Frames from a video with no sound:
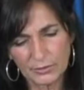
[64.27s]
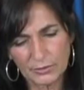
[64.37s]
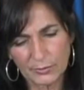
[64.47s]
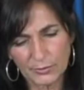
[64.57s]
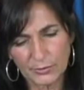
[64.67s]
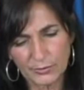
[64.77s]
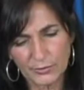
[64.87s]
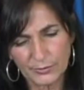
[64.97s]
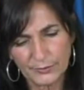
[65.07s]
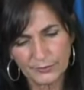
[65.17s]
couple of
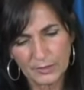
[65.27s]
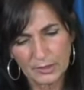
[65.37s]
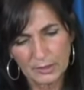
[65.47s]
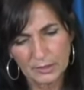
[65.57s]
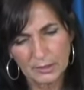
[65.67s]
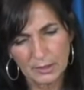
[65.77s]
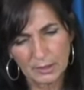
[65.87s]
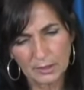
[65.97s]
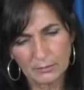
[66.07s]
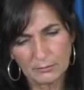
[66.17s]
scriptures.
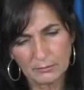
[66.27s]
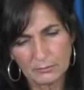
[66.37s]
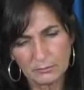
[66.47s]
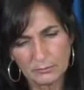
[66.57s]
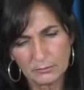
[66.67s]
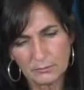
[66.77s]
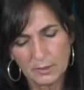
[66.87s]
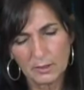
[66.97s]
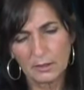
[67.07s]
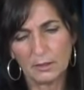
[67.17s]
I
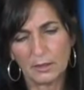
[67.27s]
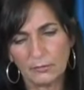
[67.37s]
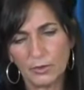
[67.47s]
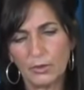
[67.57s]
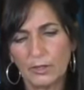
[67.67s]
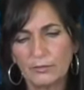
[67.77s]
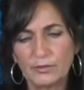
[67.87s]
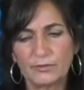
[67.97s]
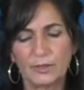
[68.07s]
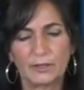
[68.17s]

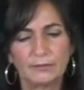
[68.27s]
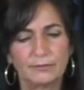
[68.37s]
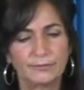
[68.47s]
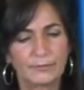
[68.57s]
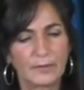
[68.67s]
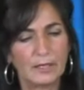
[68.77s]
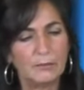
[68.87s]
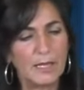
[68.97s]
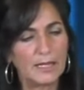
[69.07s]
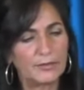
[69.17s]
was
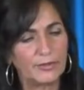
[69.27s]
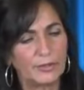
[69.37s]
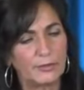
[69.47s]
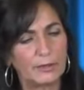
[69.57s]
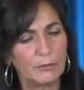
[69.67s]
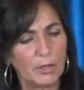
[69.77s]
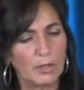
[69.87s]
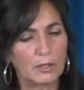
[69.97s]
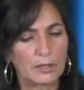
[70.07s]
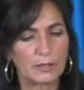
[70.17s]
in Matthew,
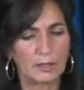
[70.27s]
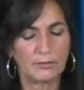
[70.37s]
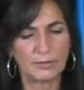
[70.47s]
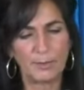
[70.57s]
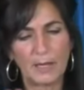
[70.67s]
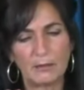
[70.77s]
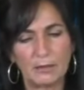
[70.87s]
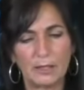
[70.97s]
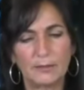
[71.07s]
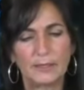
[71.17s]
in Mark, and I was
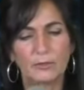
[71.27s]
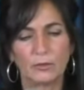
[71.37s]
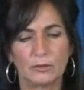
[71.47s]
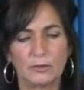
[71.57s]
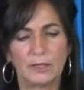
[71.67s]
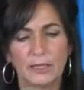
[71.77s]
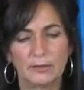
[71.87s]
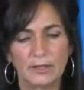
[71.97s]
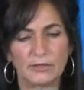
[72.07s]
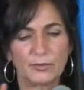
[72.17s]
paralleling all
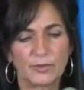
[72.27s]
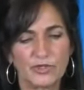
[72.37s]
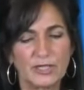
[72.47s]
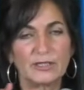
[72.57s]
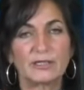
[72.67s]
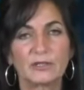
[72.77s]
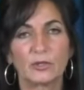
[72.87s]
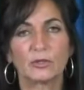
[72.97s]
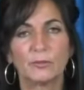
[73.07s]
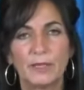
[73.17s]
the areas where
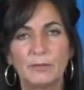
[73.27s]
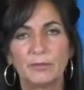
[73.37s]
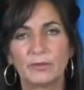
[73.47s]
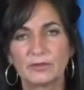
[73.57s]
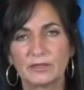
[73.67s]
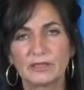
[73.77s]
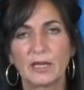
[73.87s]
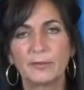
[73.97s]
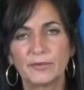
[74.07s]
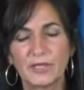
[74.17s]
Jesus told the people, his
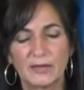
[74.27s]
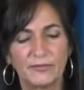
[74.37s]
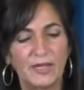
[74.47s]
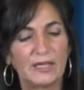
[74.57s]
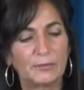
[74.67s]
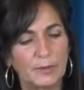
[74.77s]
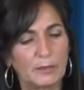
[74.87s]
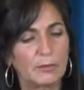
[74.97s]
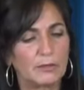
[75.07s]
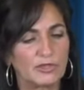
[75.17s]
disciples, to have
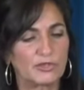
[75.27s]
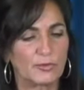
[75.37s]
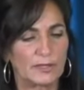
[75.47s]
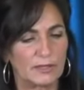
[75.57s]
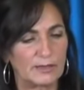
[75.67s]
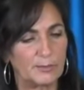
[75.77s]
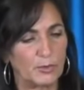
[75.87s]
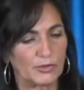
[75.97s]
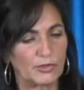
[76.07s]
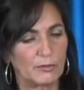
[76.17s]
faith. But I'm going to just read
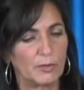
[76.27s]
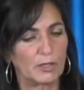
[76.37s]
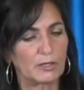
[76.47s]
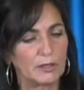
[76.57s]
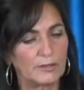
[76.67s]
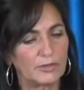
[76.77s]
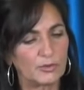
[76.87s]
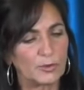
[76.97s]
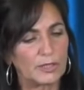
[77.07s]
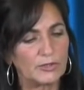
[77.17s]
this portion in Mark
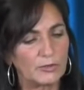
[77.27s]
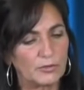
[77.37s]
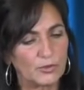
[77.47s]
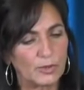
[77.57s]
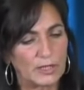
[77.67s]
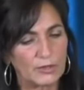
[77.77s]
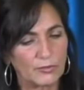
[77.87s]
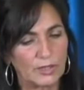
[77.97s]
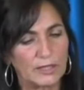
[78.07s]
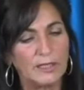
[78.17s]

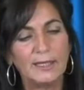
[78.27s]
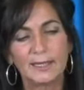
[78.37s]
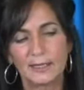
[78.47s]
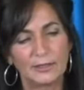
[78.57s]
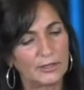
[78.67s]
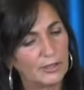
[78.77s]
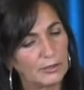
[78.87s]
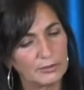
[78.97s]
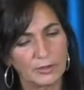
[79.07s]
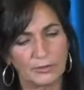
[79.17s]
11:22-23. I
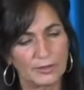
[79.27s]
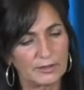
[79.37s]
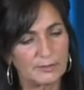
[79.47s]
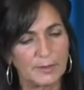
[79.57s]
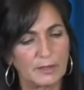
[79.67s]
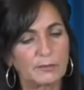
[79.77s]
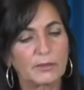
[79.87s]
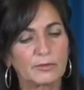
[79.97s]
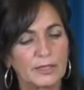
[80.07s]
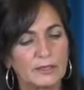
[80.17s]
know you all know this, but
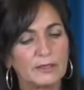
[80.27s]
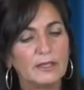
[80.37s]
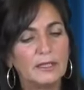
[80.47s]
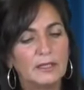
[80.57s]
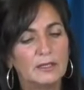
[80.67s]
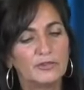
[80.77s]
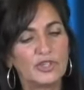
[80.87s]
I'm going to read it.